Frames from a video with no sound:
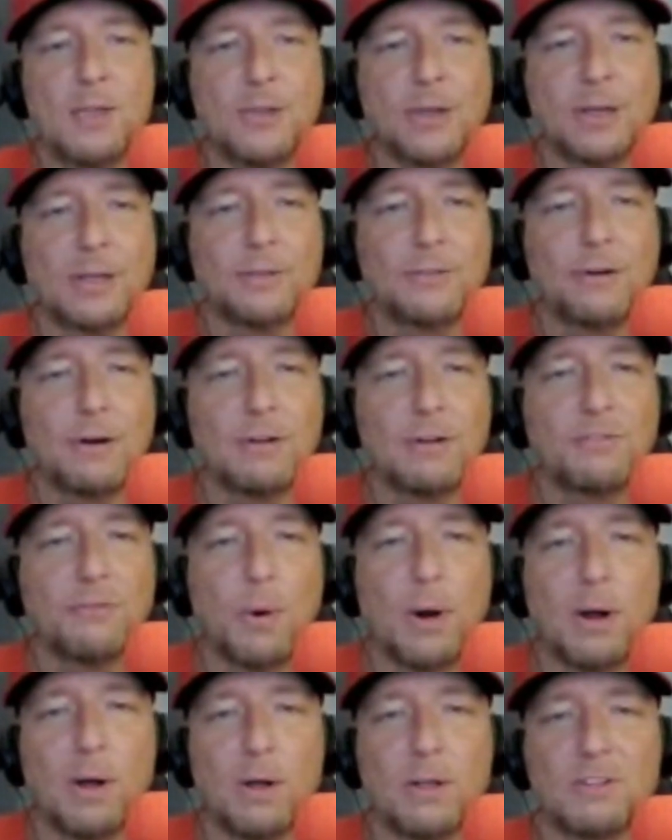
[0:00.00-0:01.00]
You can search
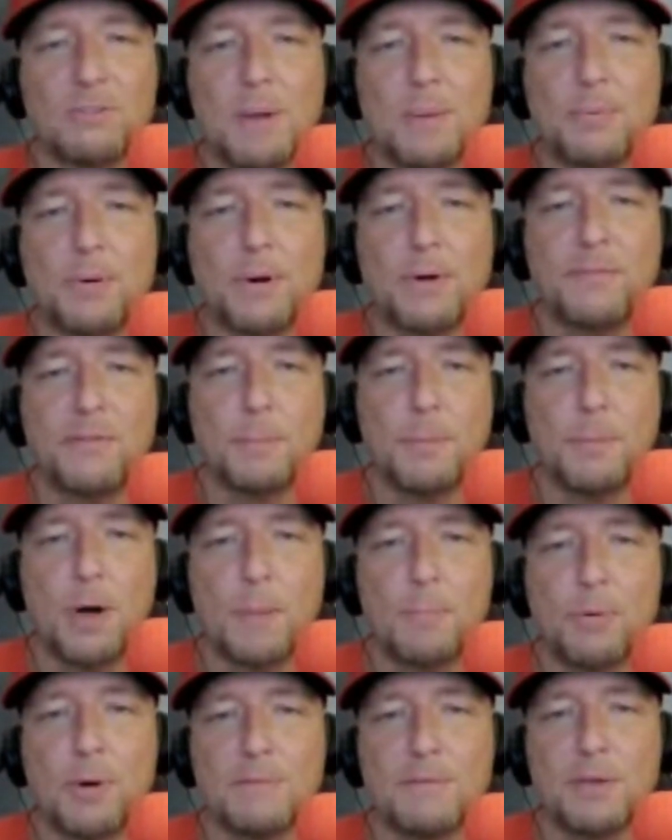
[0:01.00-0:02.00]
for Ultimate Pro
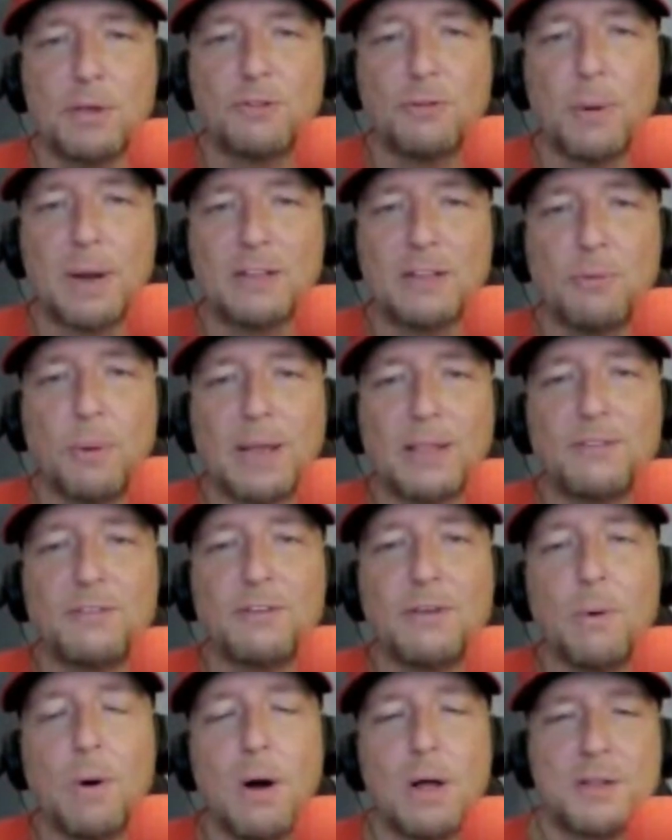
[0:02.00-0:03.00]
Football Preview
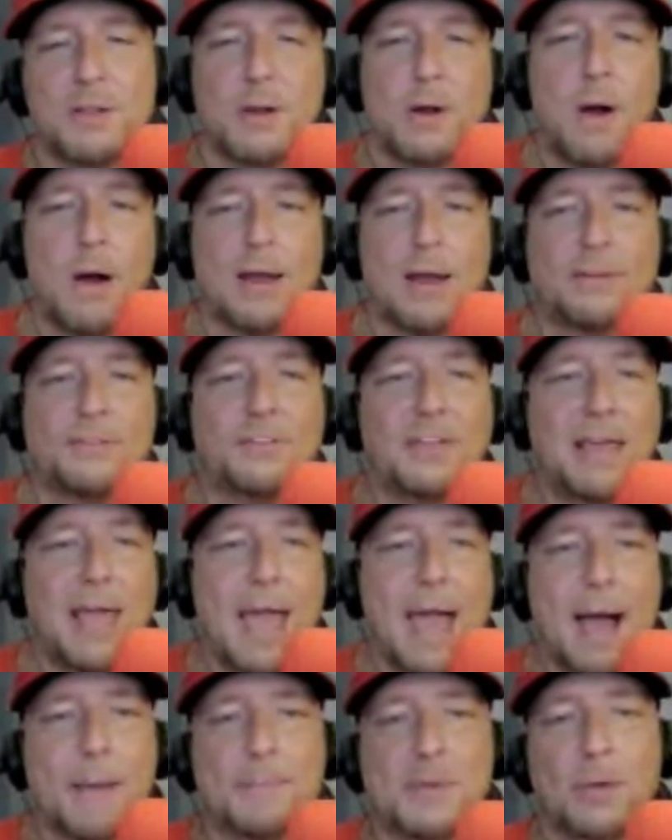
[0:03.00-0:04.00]
2022 on your
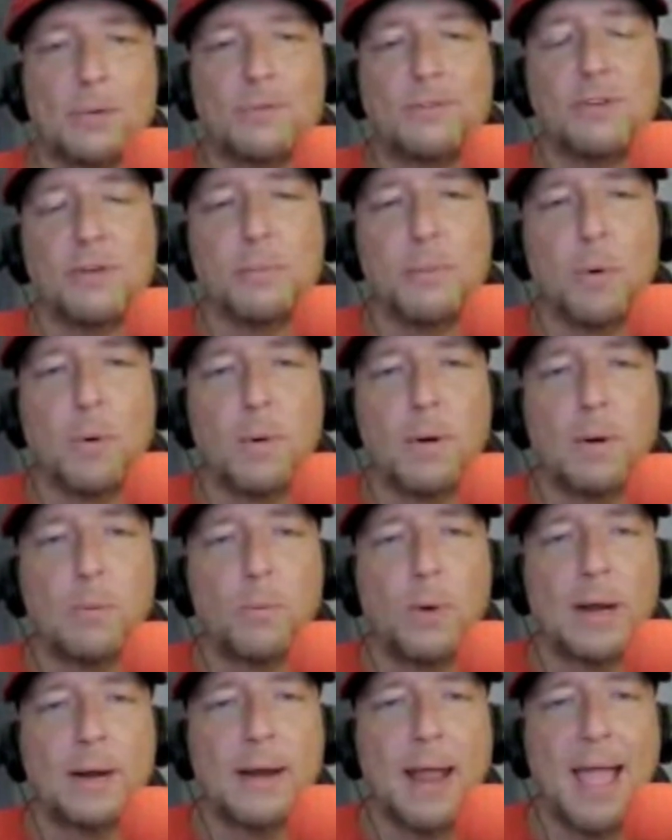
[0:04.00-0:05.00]
Odyssey app, YouTube, or
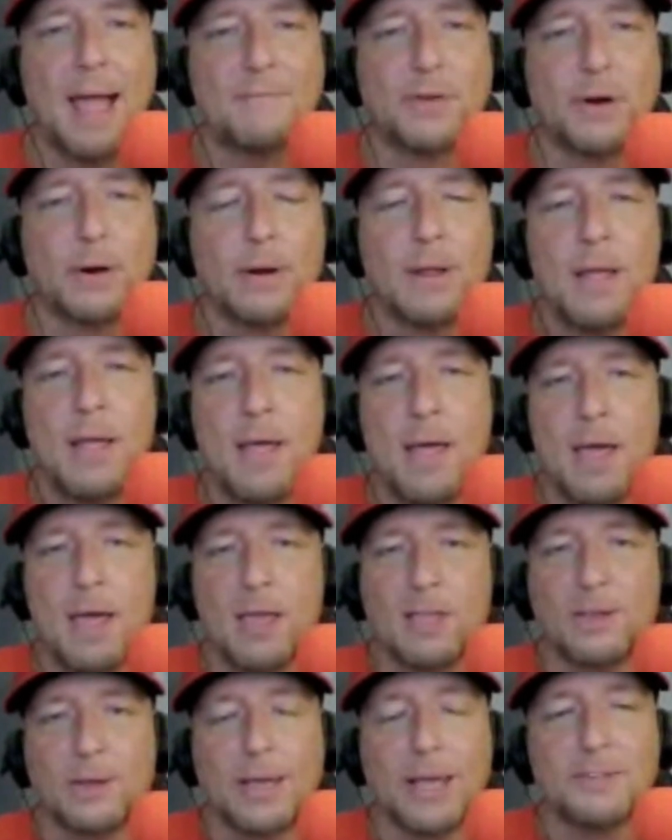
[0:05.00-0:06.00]
wherever
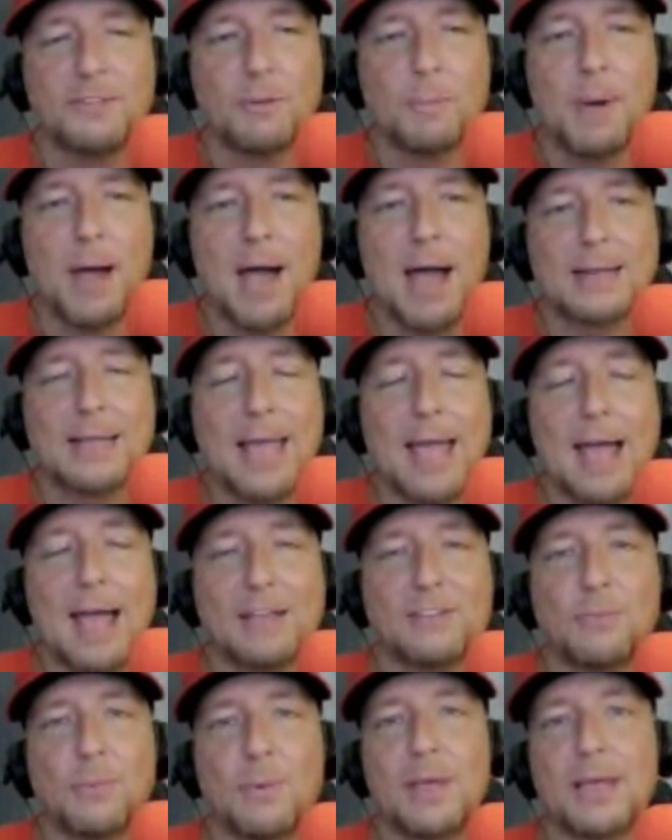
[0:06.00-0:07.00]
you get your
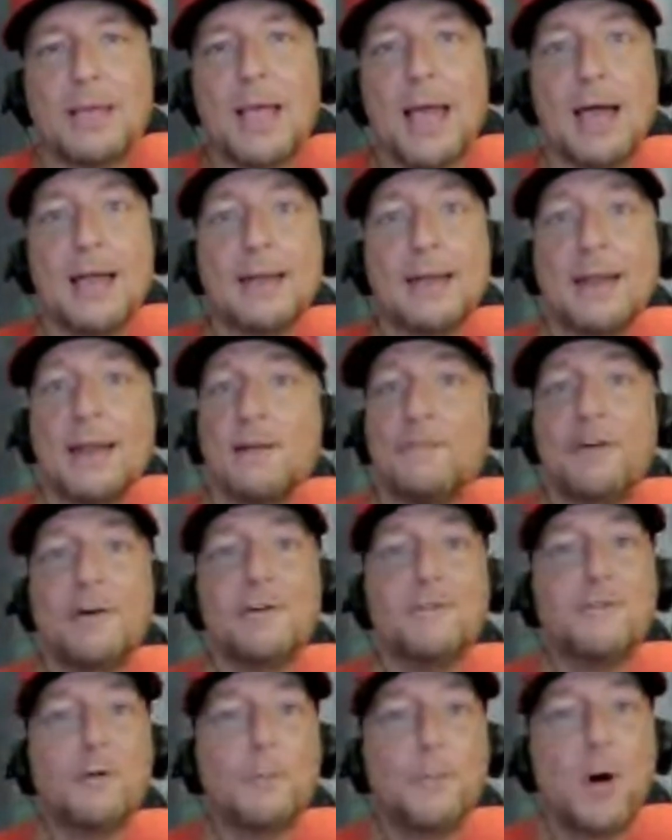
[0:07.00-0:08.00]
podcasts. We got
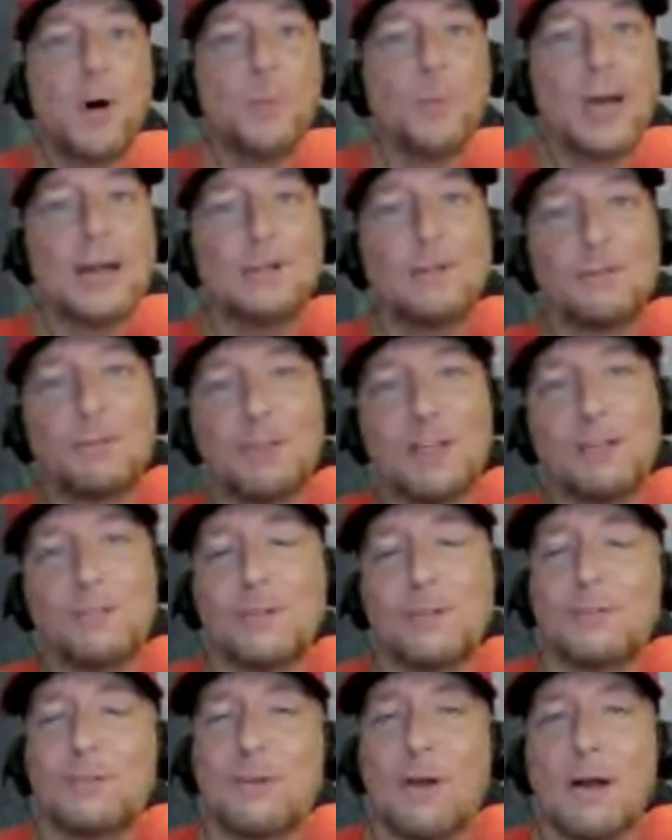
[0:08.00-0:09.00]
NFL football regular
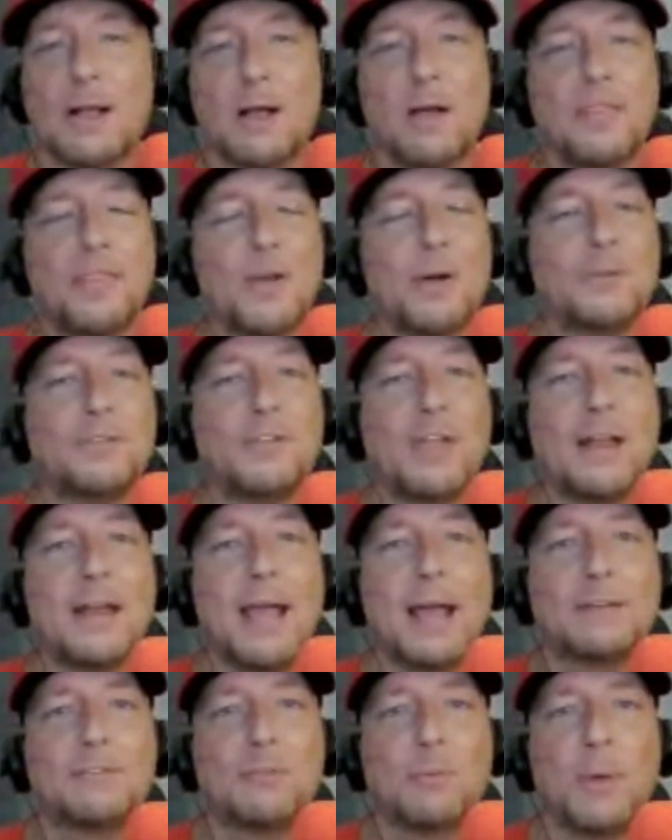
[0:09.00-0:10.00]
season starting on Thursday
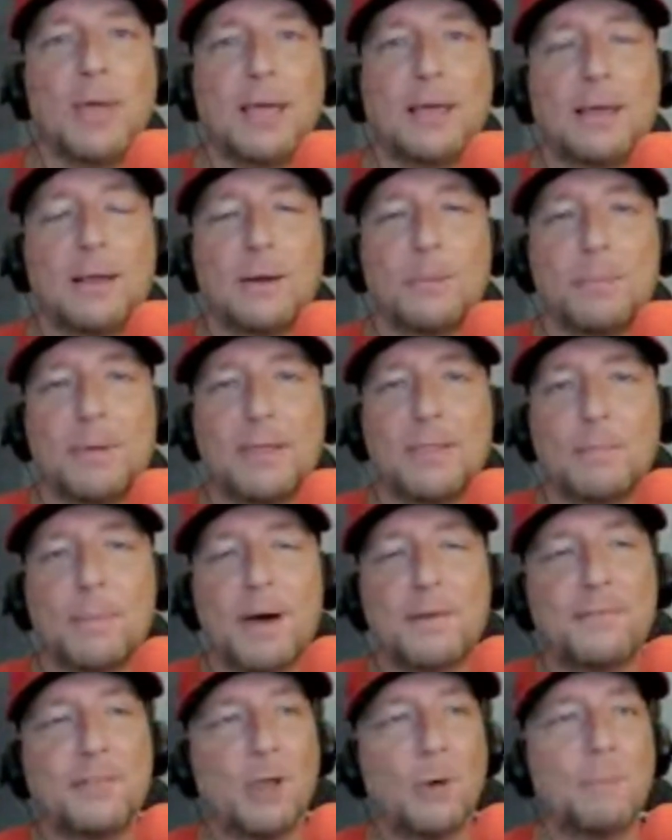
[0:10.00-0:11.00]
next week. It'll be the
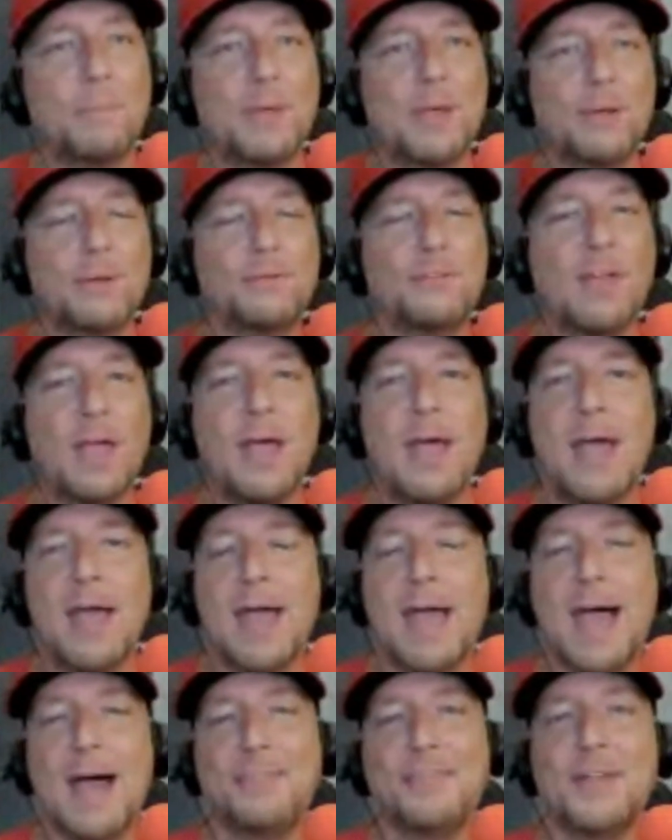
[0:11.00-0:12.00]
Buffalo Bills
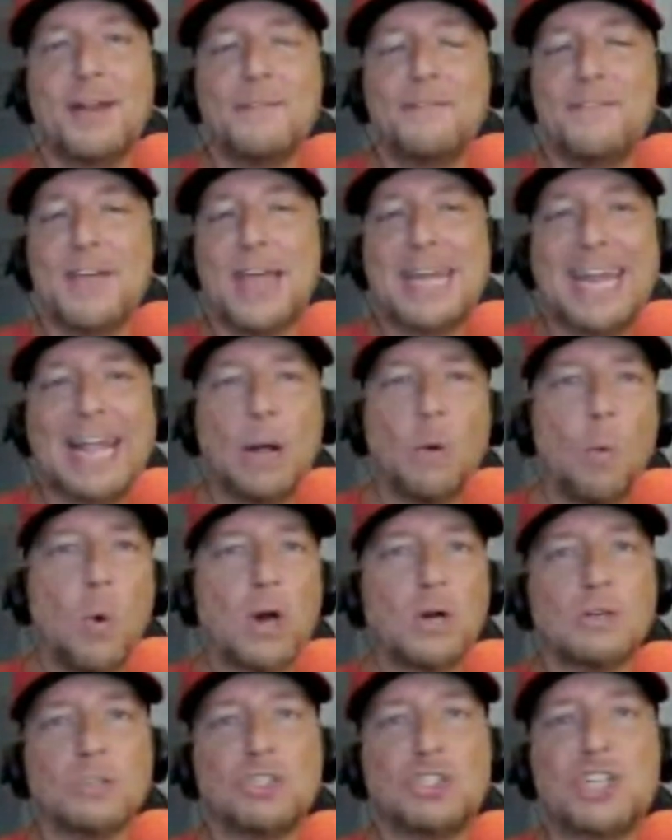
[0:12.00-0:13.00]
at the defending
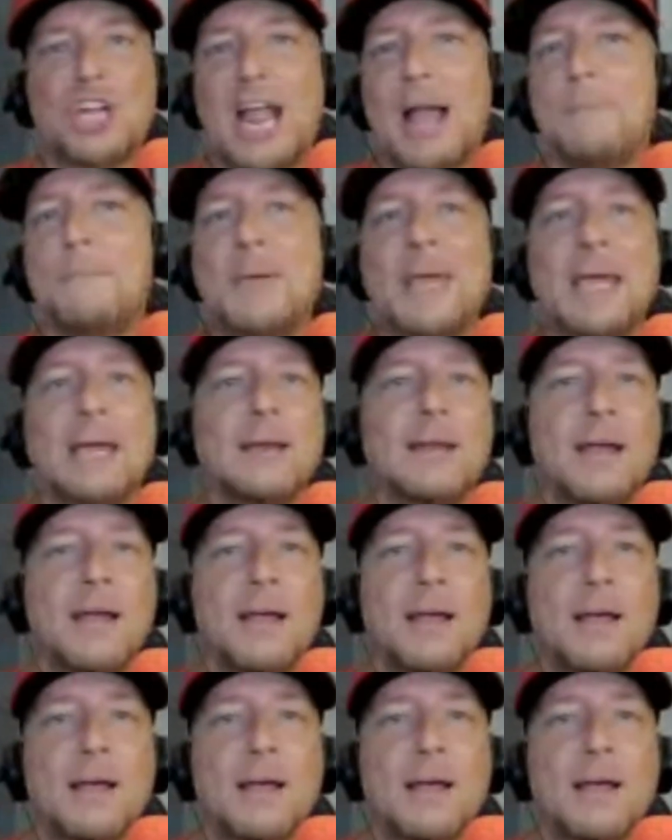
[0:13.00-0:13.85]
world champion,